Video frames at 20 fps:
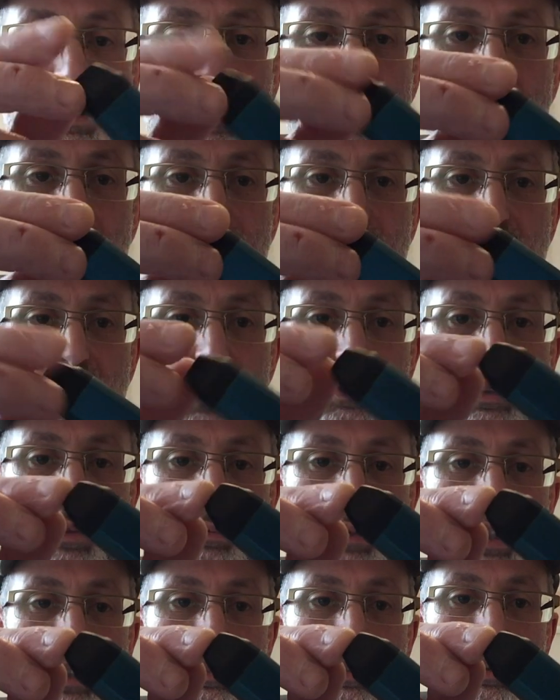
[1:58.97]
You have to give it a
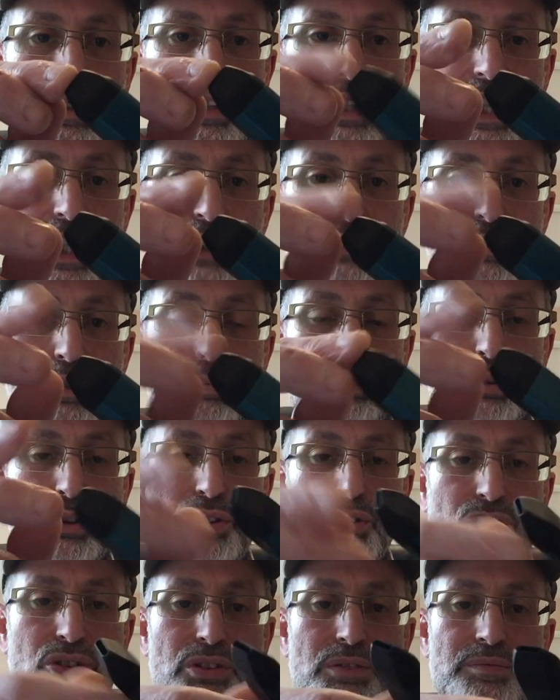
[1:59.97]
bit of an extra
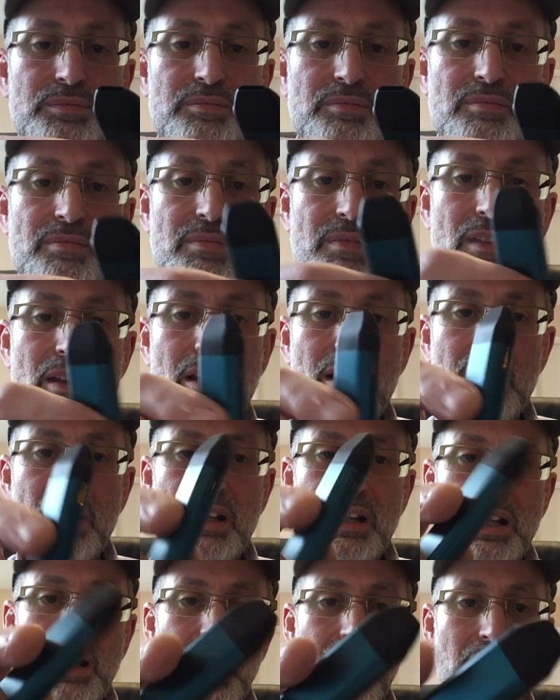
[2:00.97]
push.
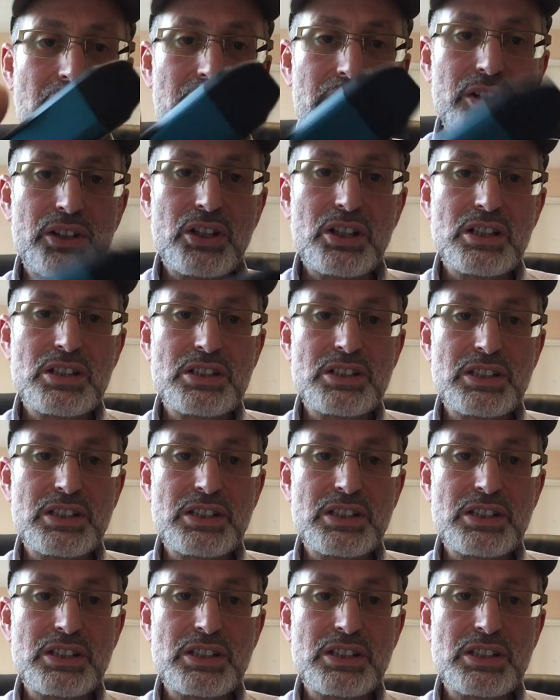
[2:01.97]
And you can